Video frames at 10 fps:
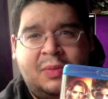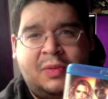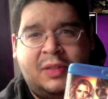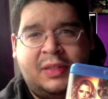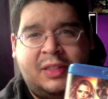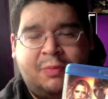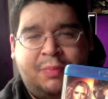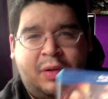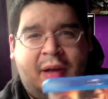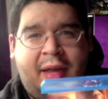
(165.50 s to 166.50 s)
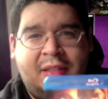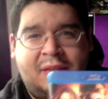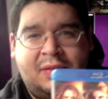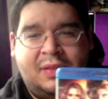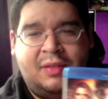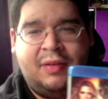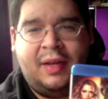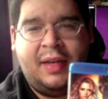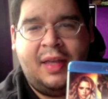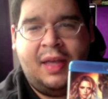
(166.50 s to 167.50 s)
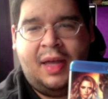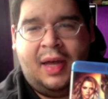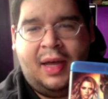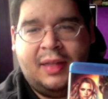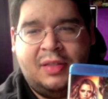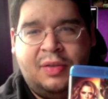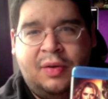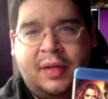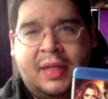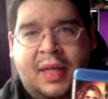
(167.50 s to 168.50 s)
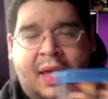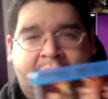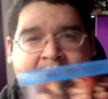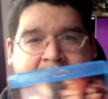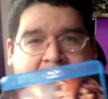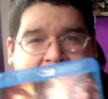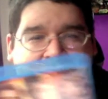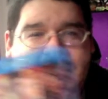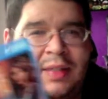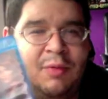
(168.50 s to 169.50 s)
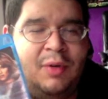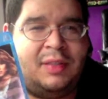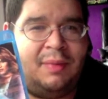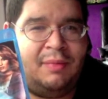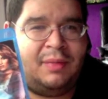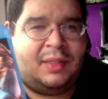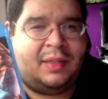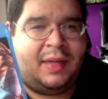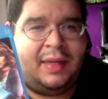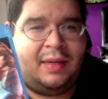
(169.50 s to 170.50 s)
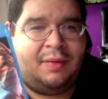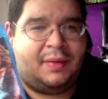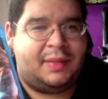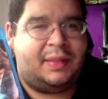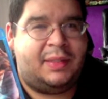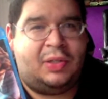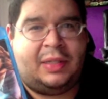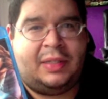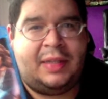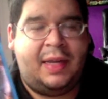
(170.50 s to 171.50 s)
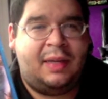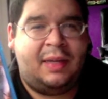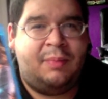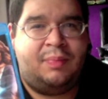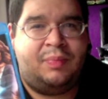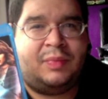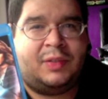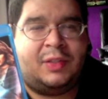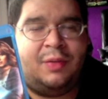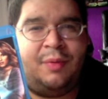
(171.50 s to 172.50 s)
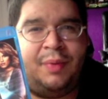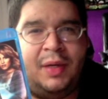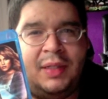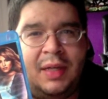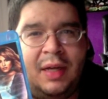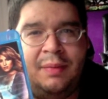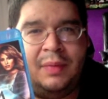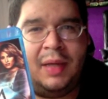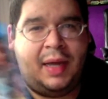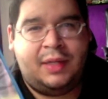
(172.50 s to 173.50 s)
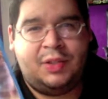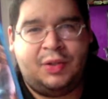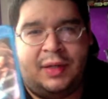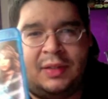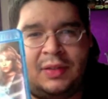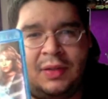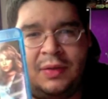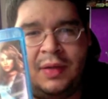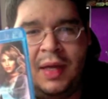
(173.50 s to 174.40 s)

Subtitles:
was just pure action. It was great. The story, I could see where some people didn't like it. It was a little cliche and stupid, but I enjoyed it. So